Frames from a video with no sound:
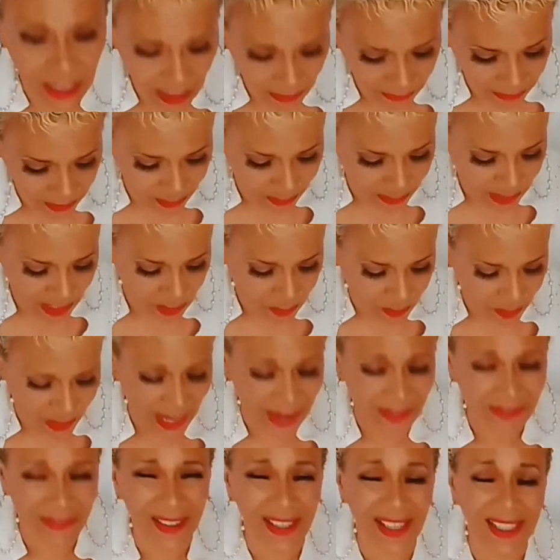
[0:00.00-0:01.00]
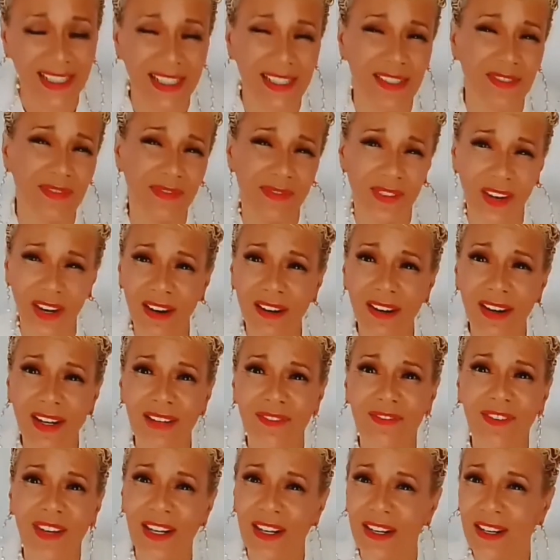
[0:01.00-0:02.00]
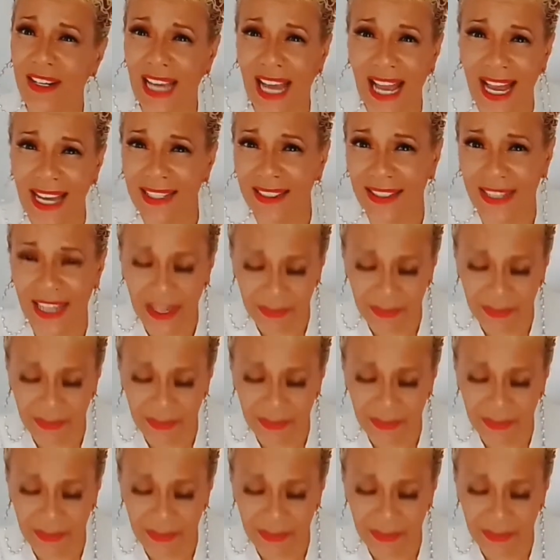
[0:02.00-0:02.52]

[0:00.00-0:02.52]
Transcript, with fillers: of the month, but I feel like it's very, very hot and